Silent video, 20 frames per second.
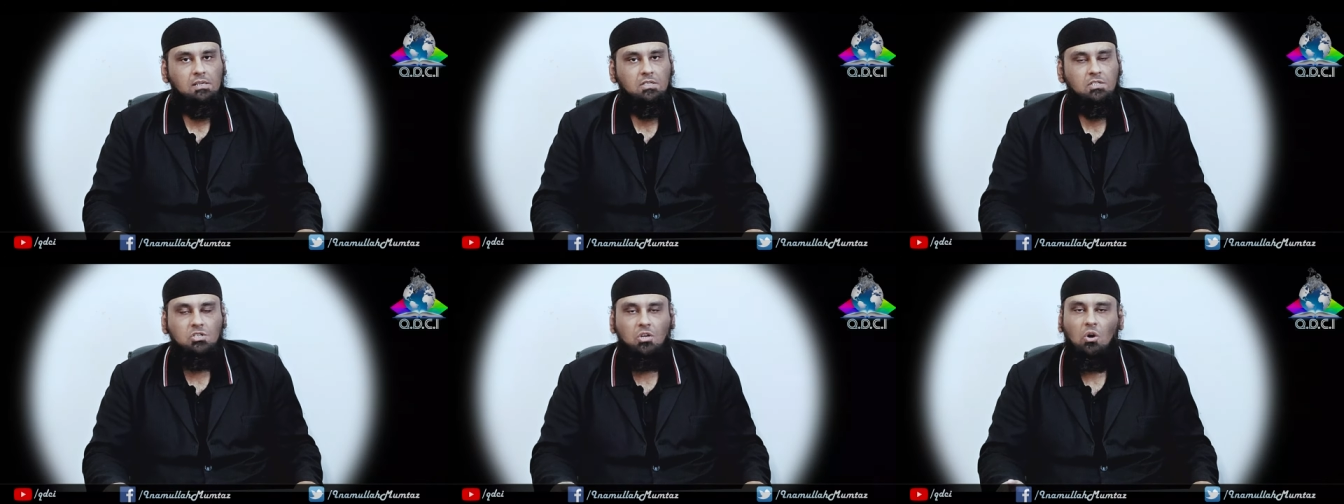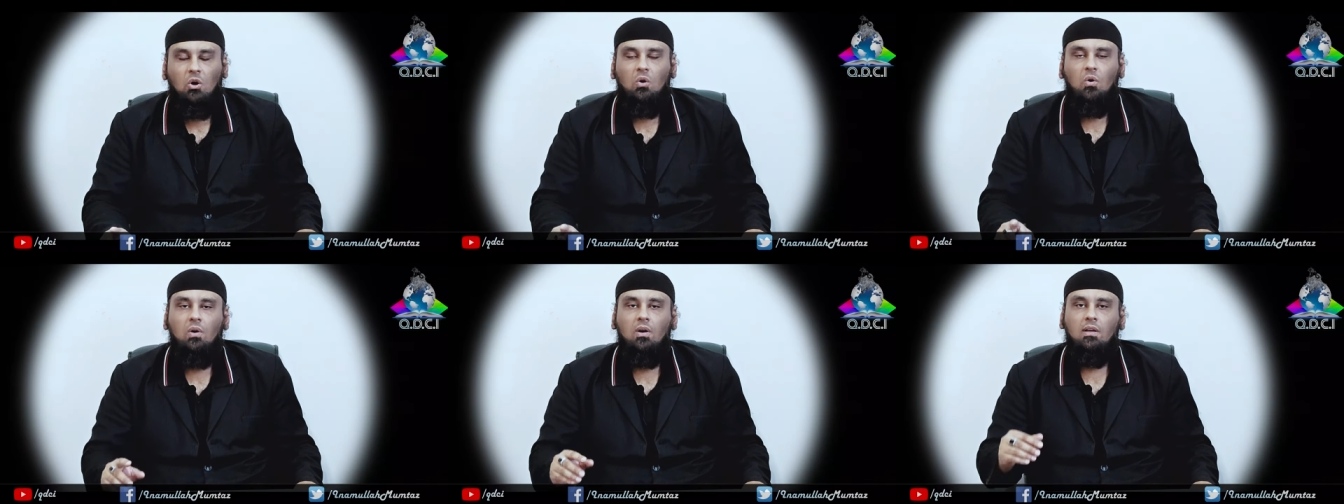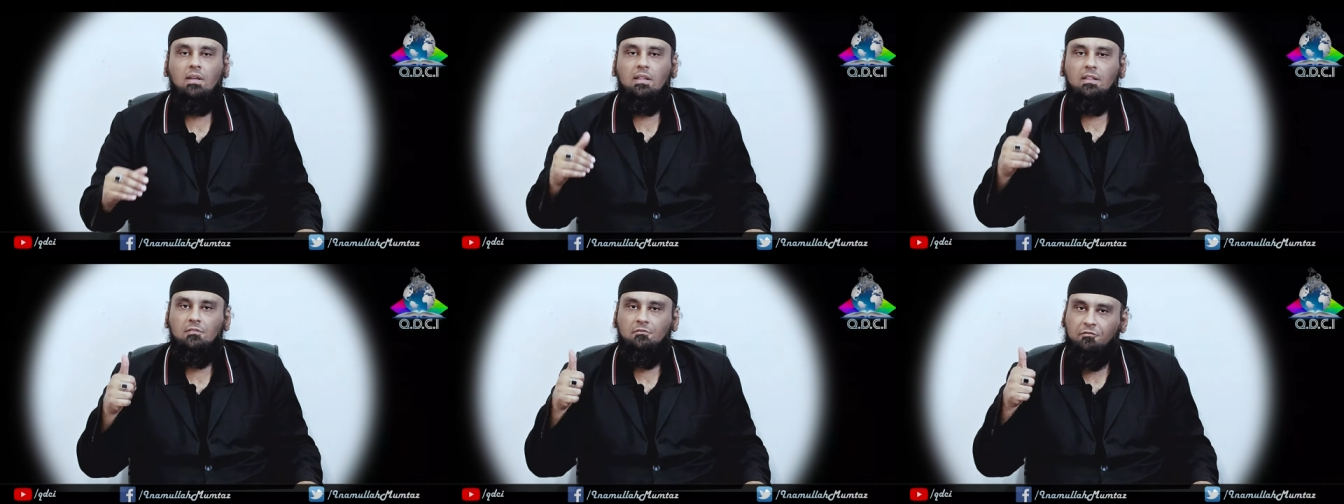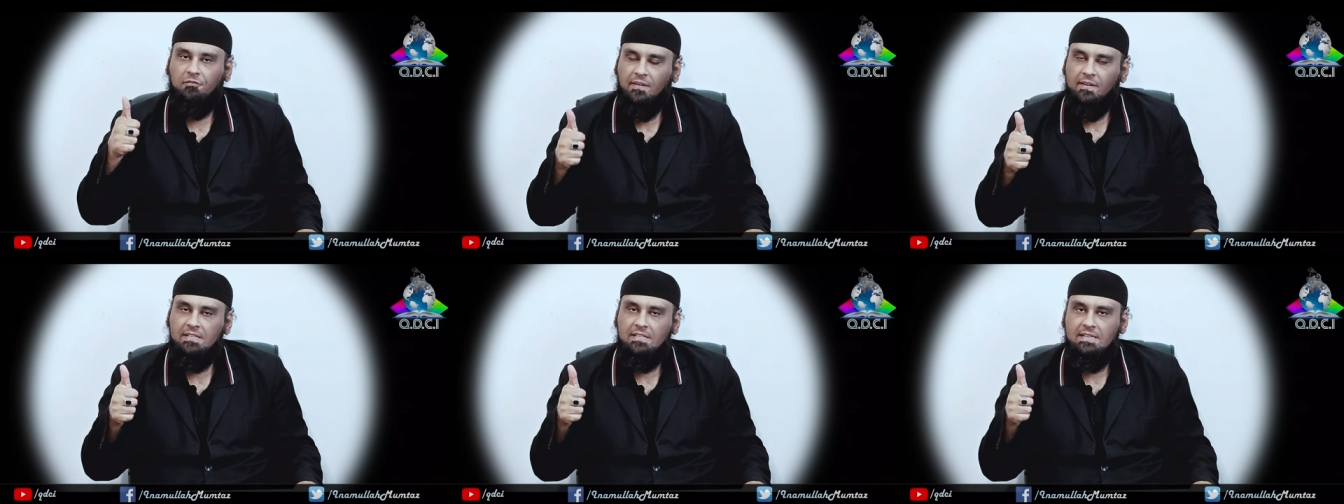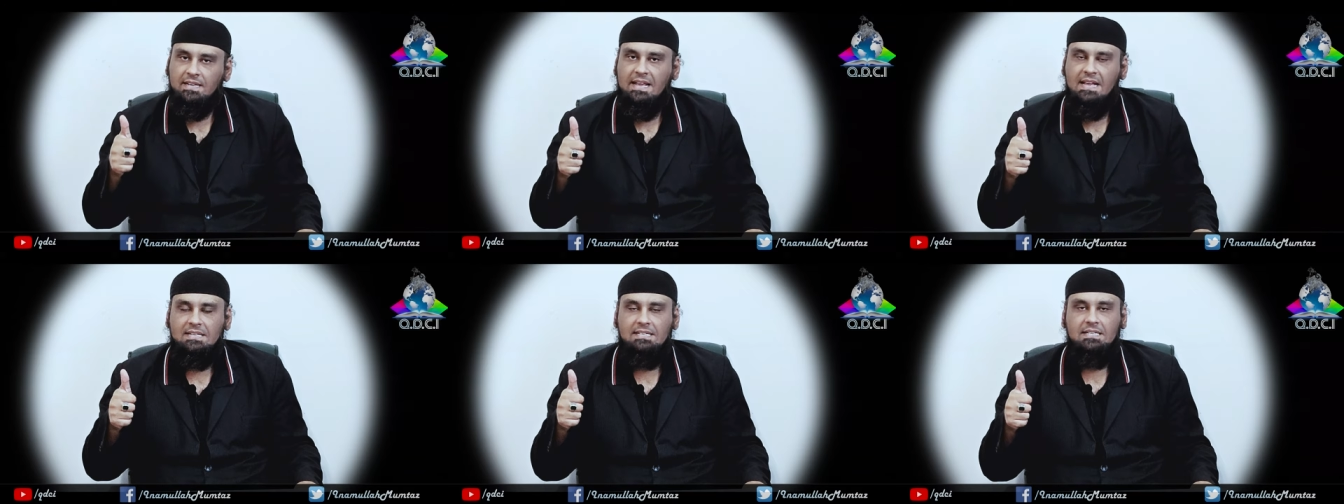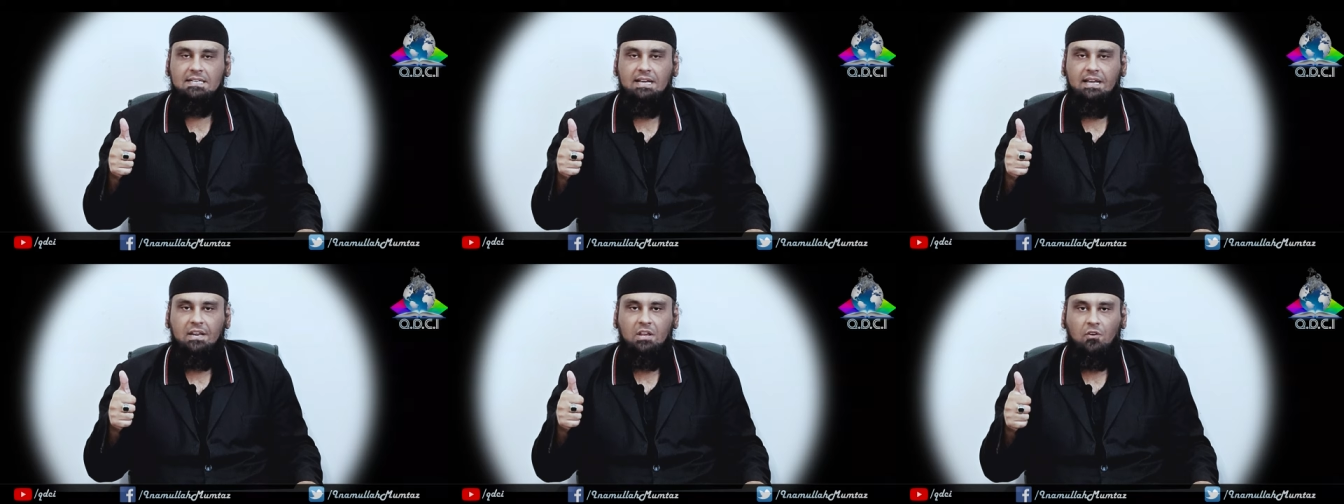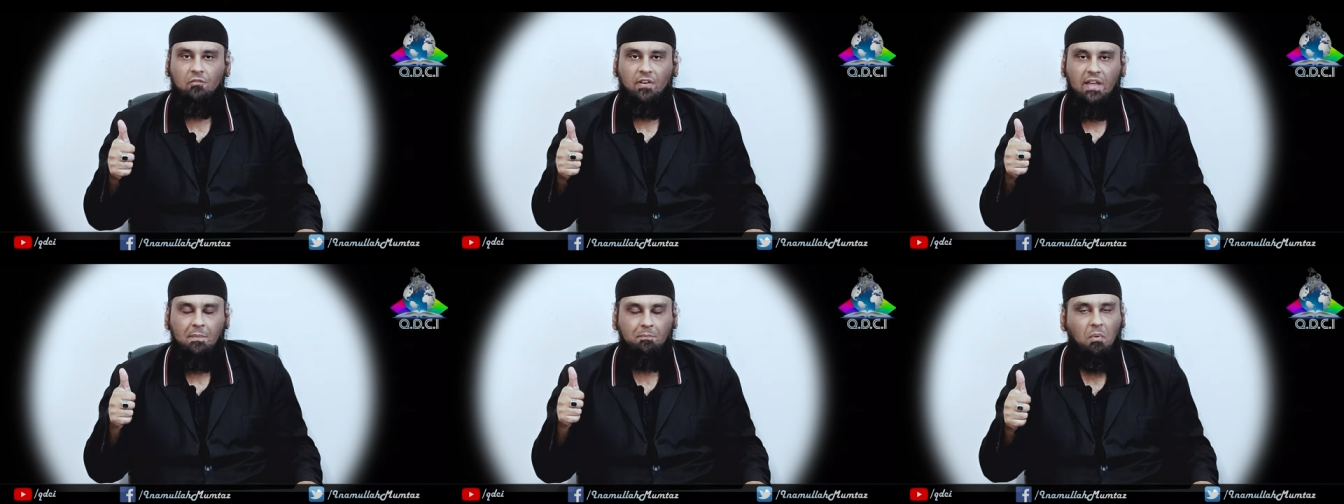So, first category
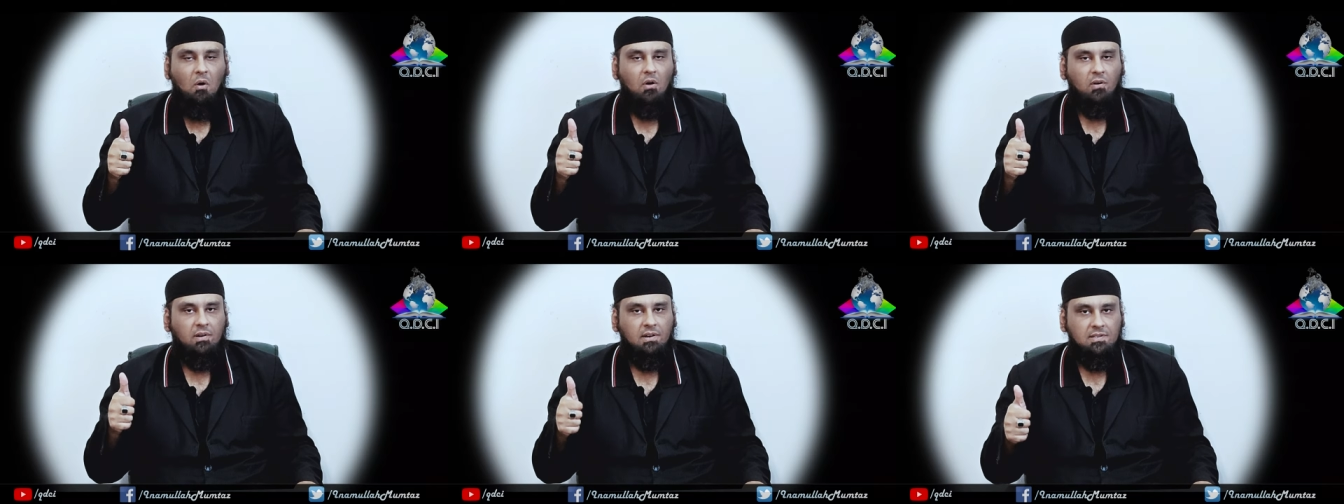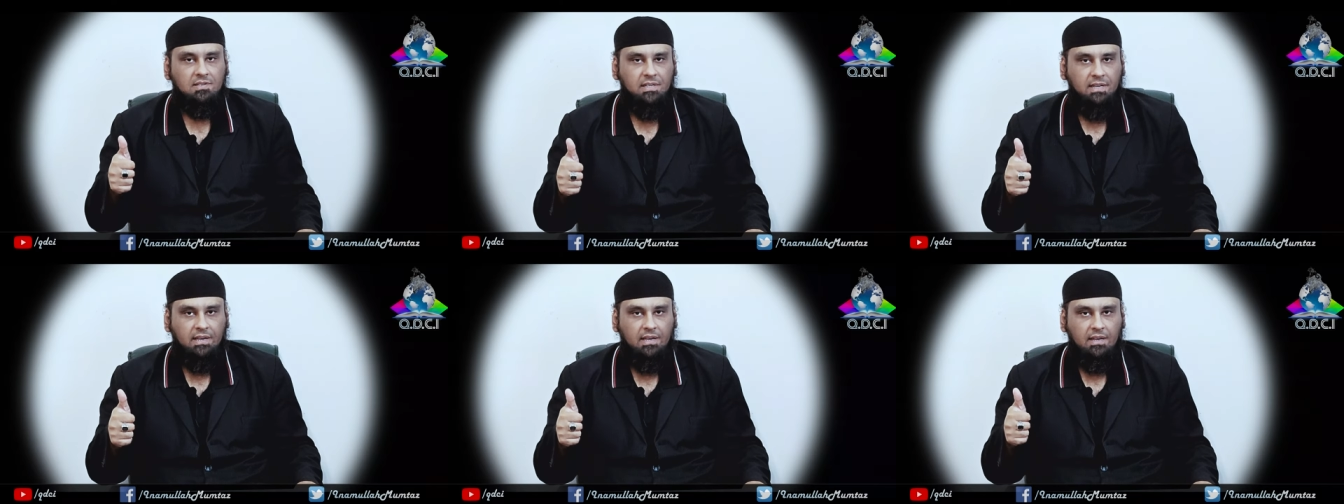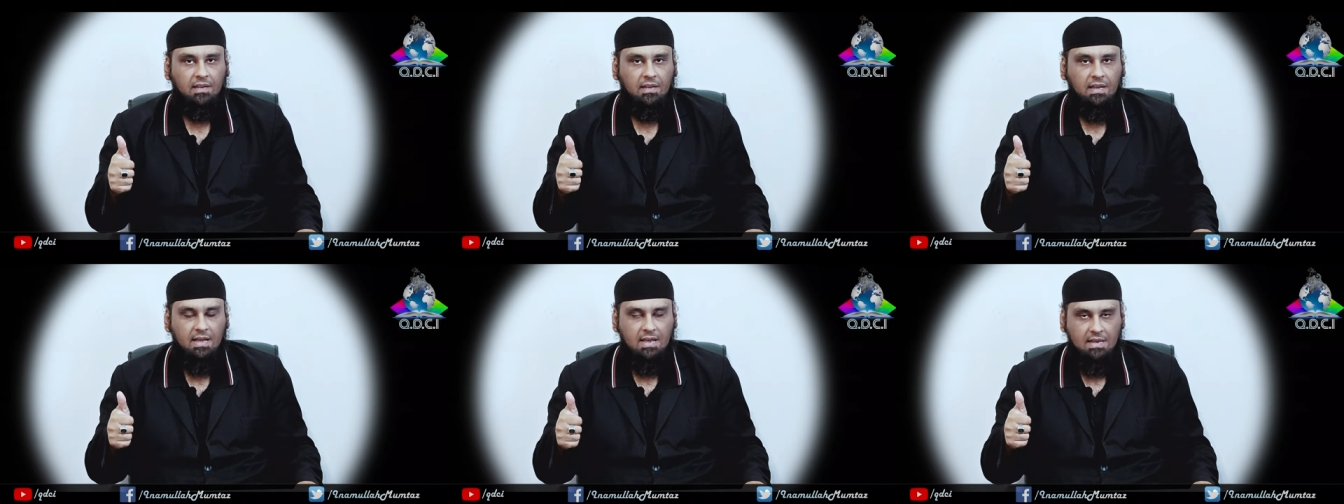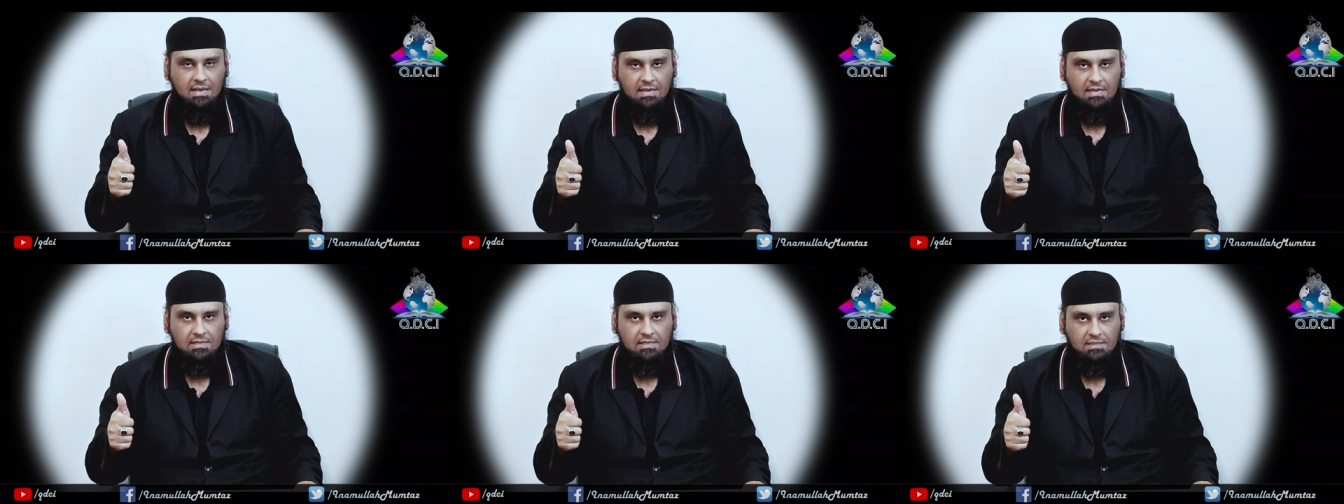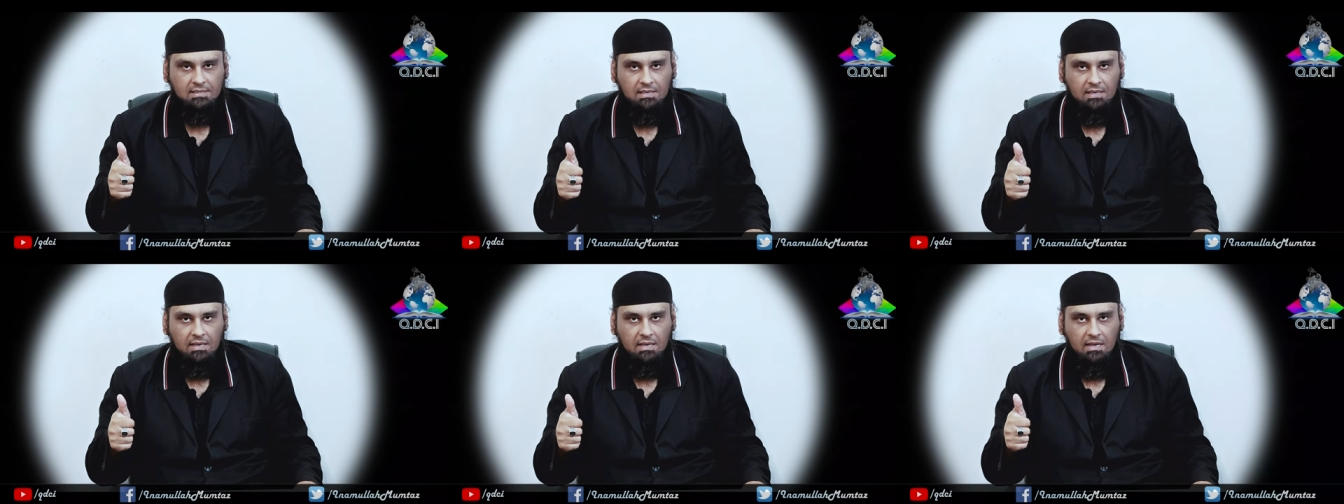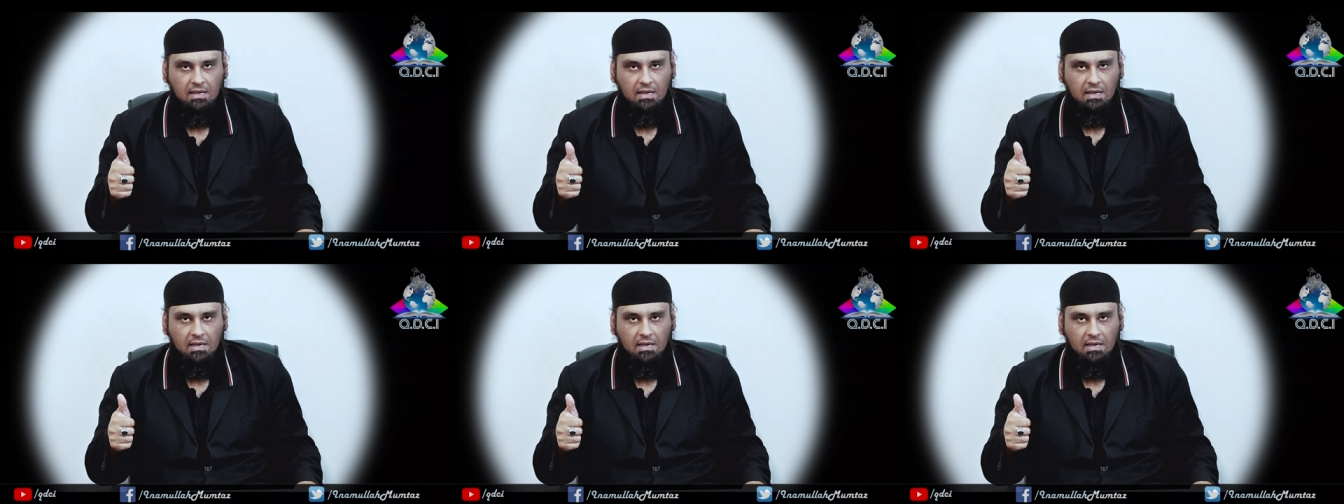of hypocrisy is